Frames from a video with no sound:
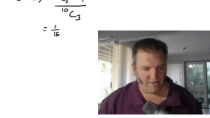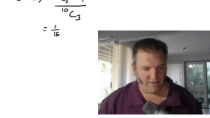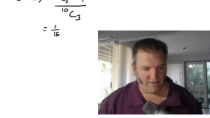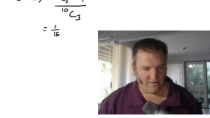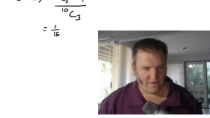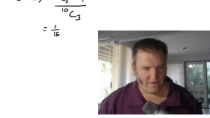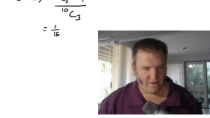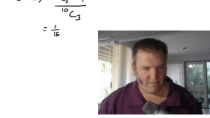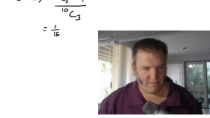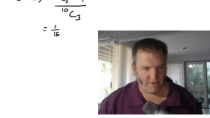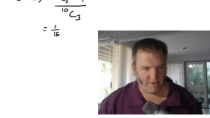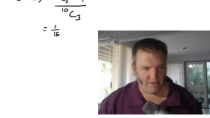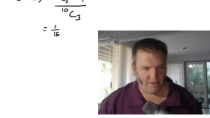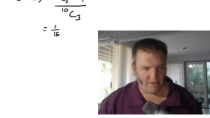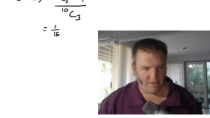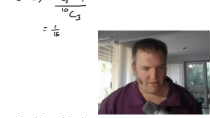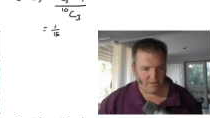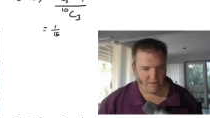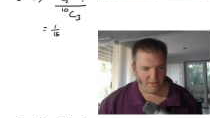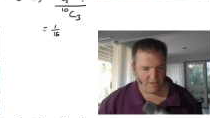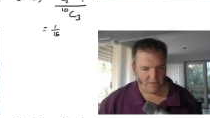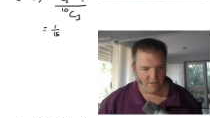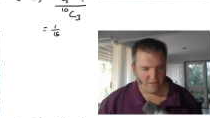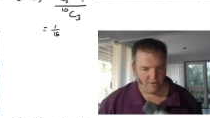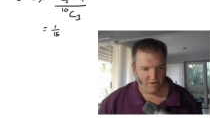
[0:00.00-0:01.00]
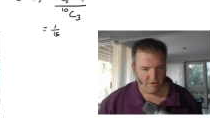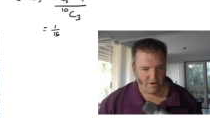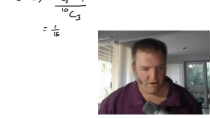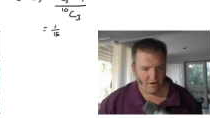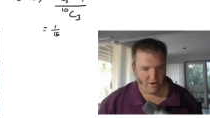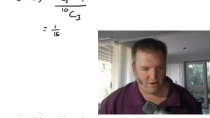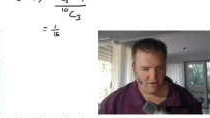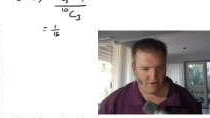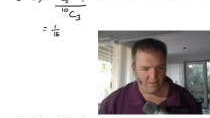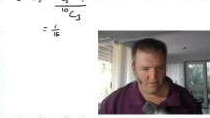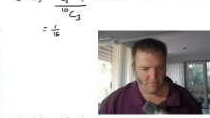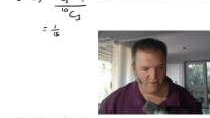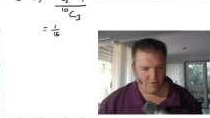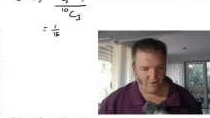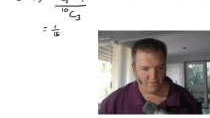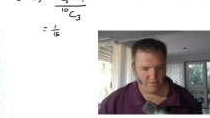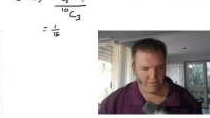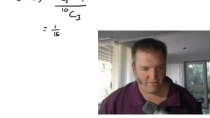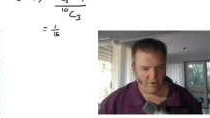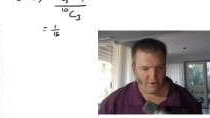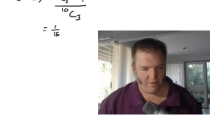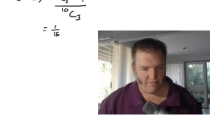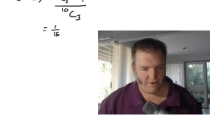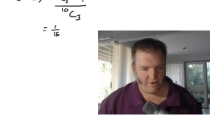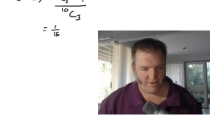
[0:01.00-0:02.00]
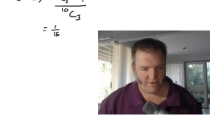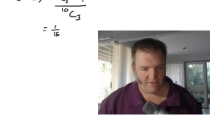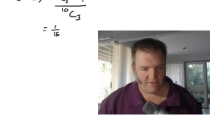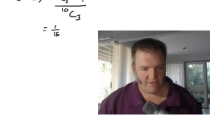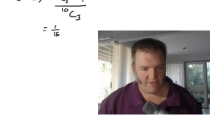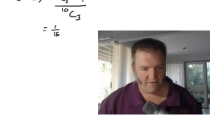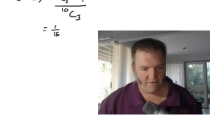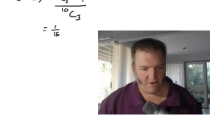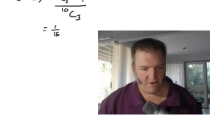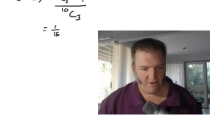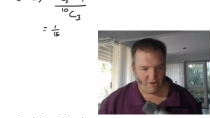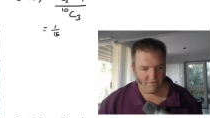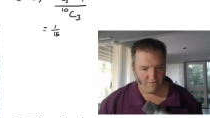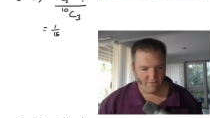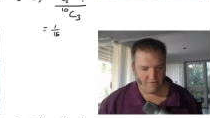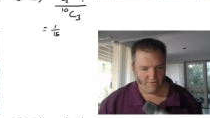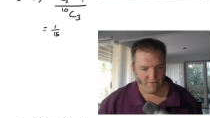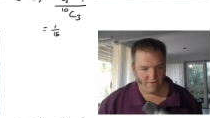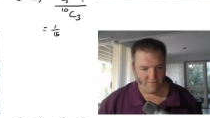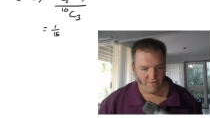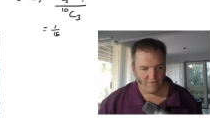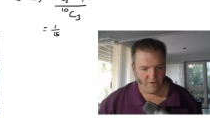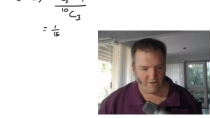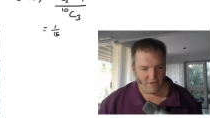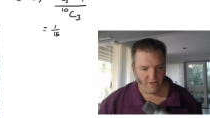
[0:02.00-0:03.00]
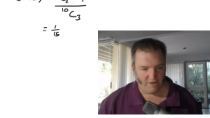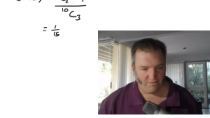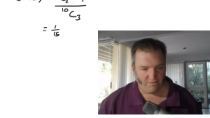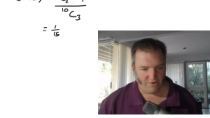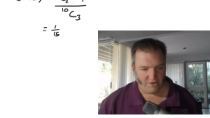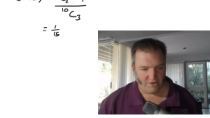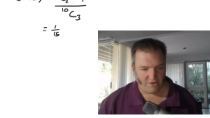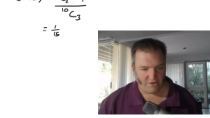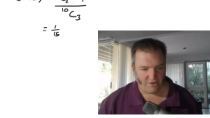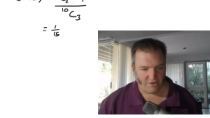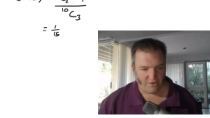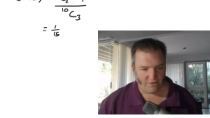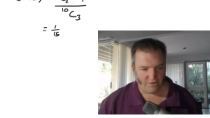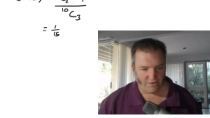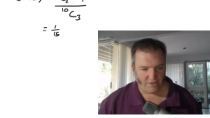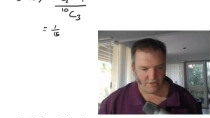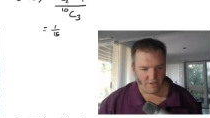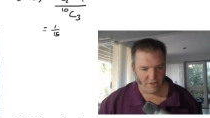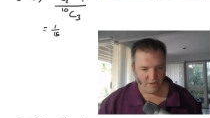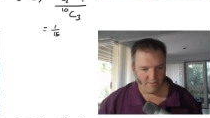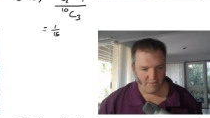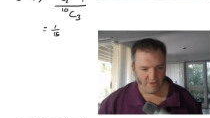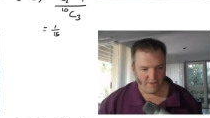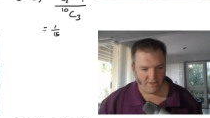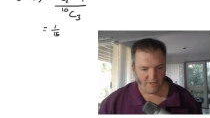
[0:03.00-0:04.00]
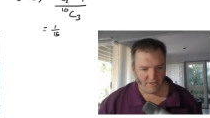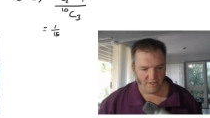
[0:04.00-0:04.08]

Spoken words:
it's going to be 0 multiplied by 7 over 15, which is of course going to be